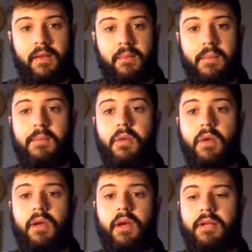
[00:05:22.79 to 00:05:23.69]
maybe
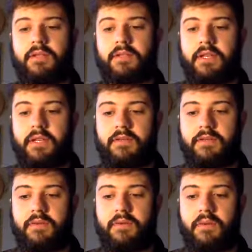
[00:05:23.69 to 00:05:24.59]
what God is looking
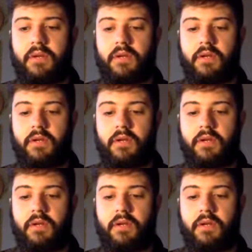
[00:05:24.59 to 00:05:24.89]
to